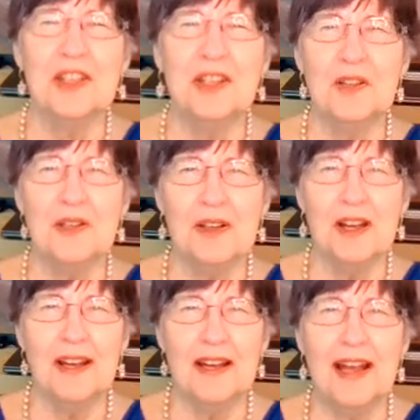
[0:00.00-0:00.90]
year,
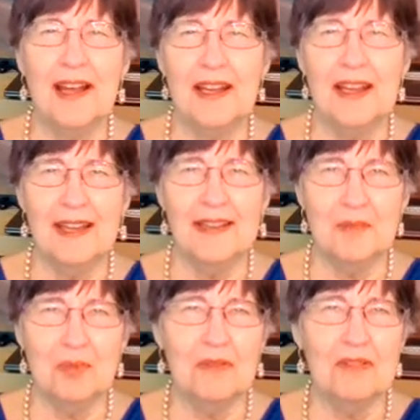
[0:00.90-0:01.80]
I had the
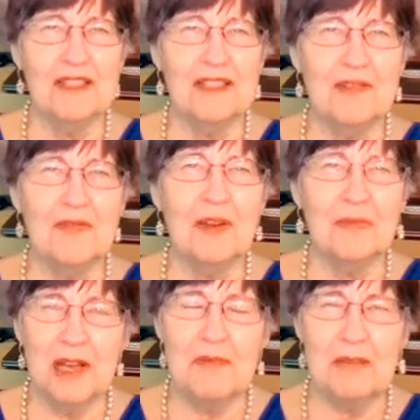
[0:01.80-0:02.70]
privilege of
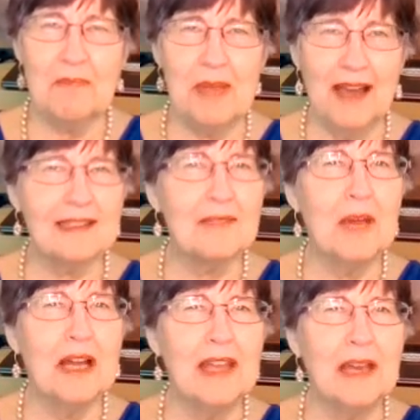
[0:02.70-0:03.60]
coming back to
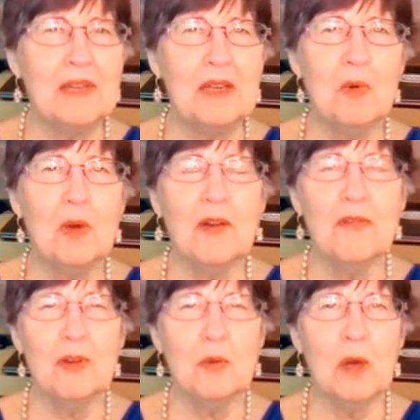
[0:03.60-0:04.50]
Miami
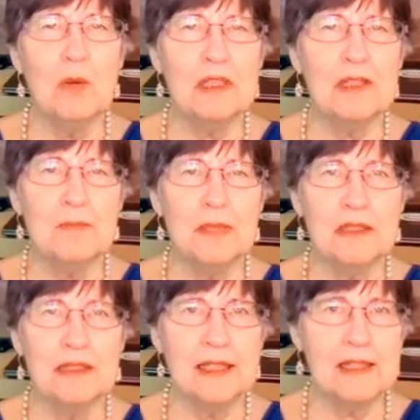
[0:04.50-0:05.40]
for what was
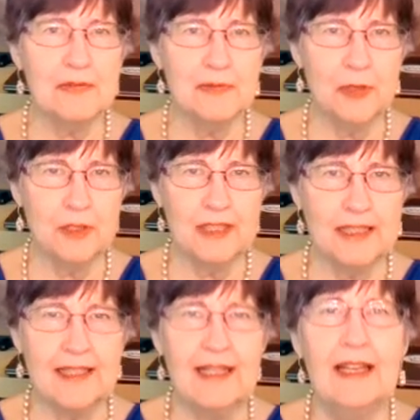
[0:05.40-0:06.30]
billed as the
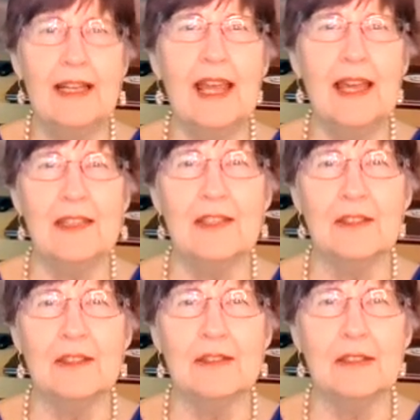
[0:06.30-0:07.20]
first
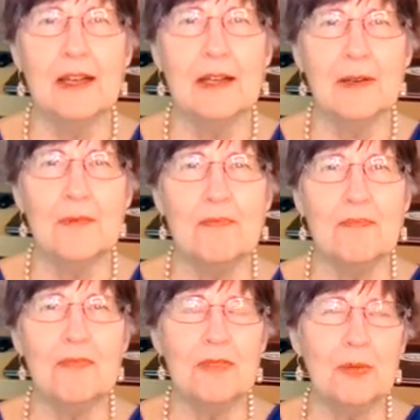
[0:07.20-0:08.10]
annual
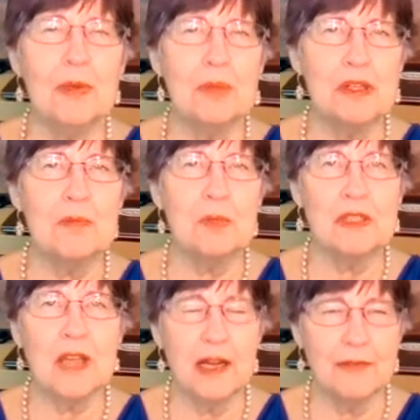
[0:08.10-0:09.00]
Three Principles
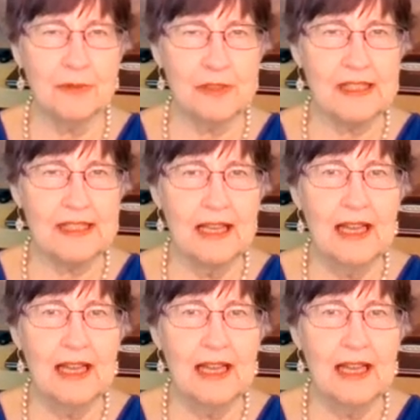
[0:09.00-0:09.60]
Conference.